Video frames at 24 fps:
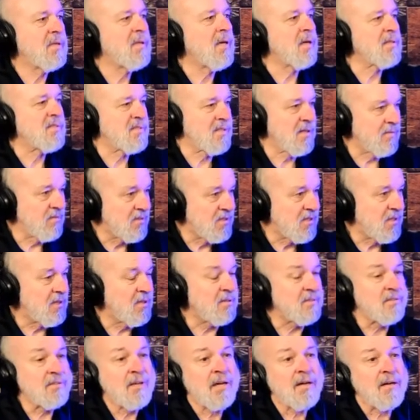Yeah,
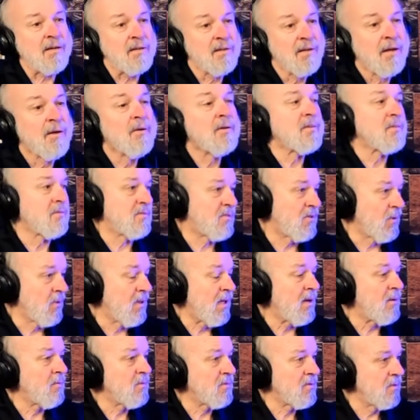17. Yeah. So
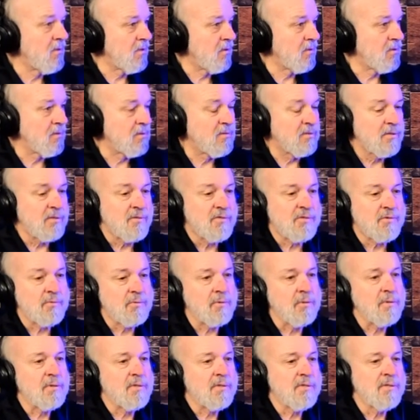that was another good
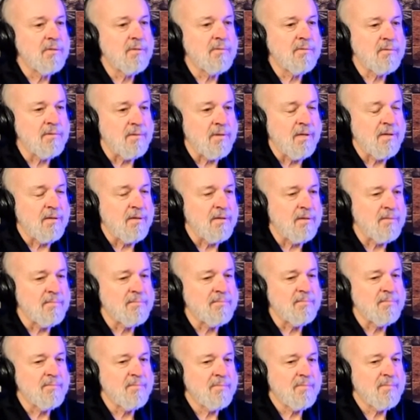story too.
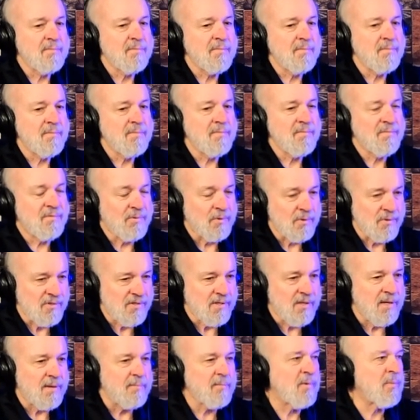First
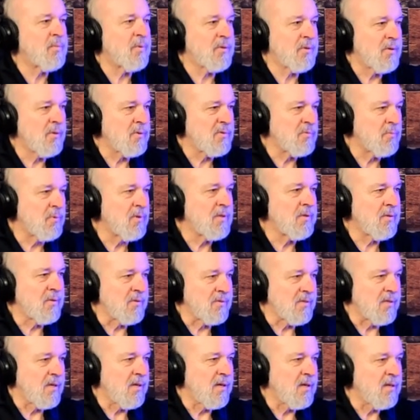time we put those
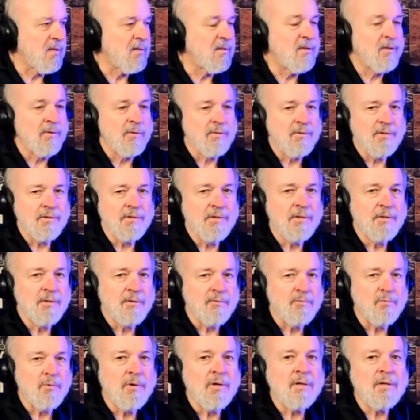wheels on, they're the year
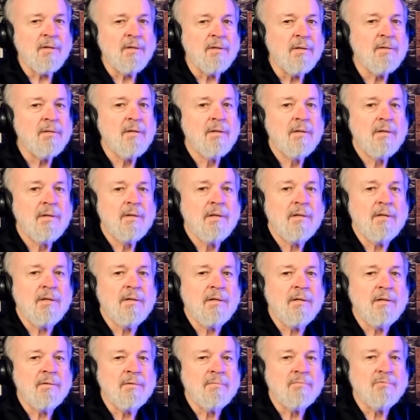one
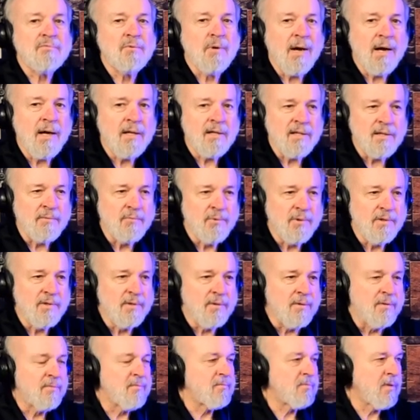rally
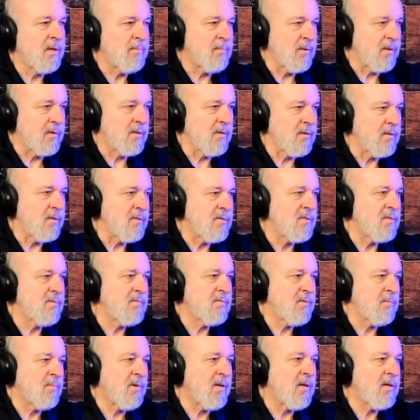wheel replicas
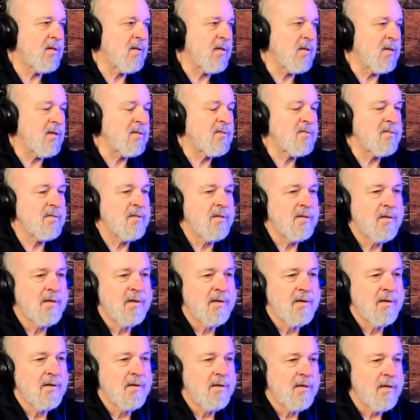for Pontiacs,
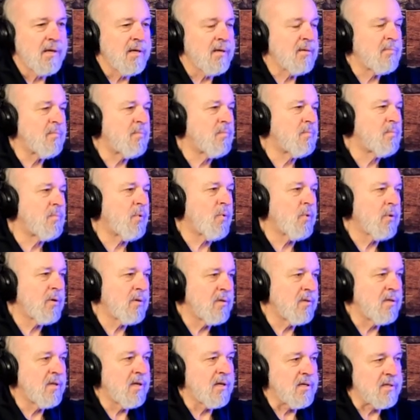and boy
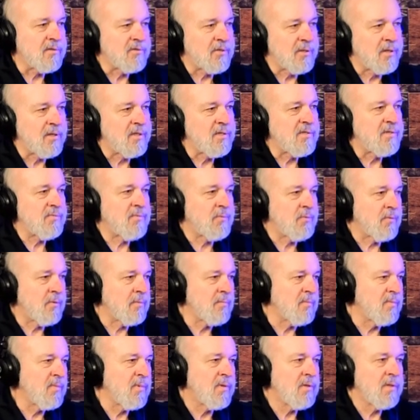did that
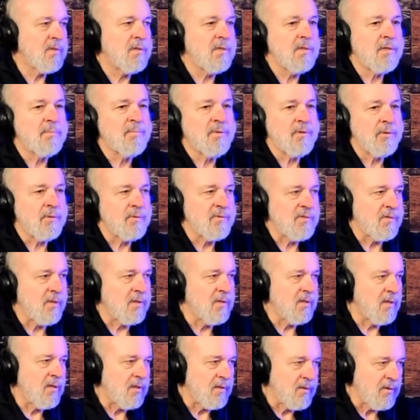transform the appearance
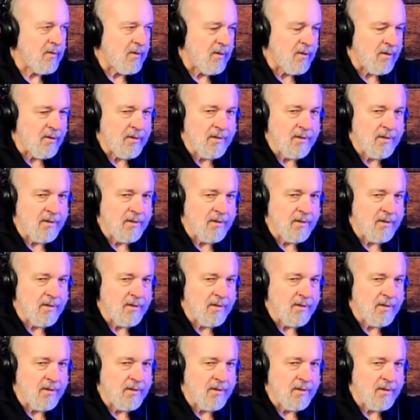on the car.